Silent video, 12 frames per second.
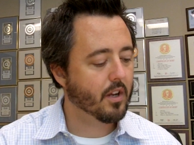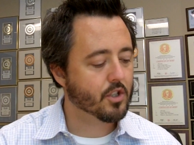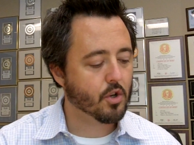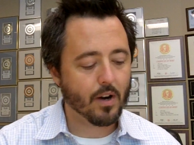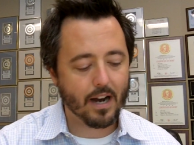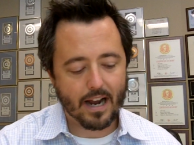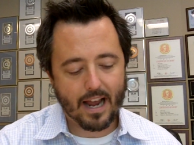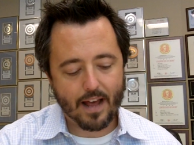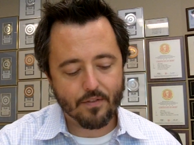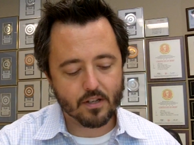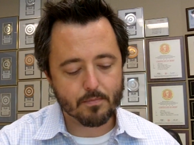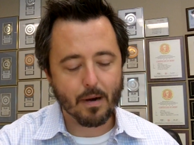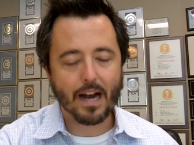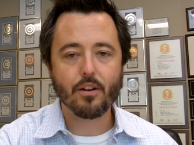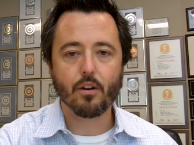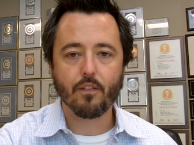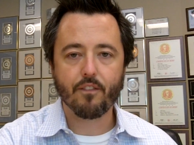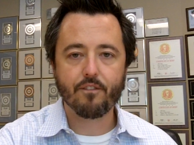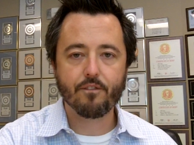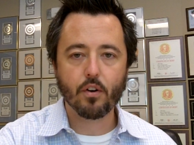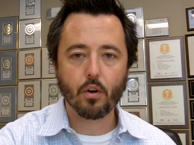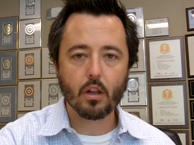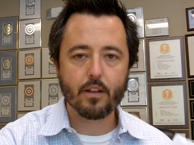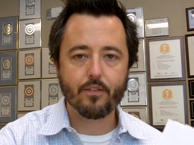So I had this binder
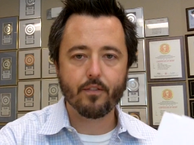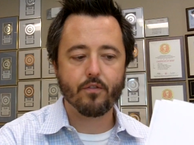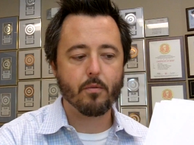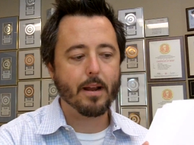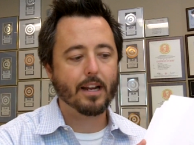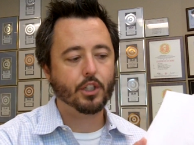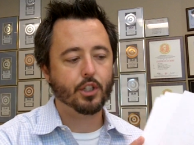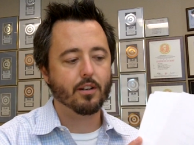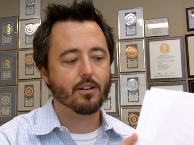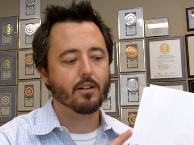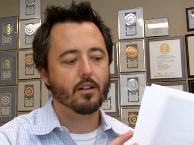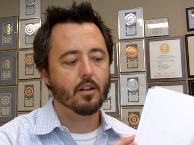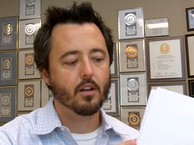full of information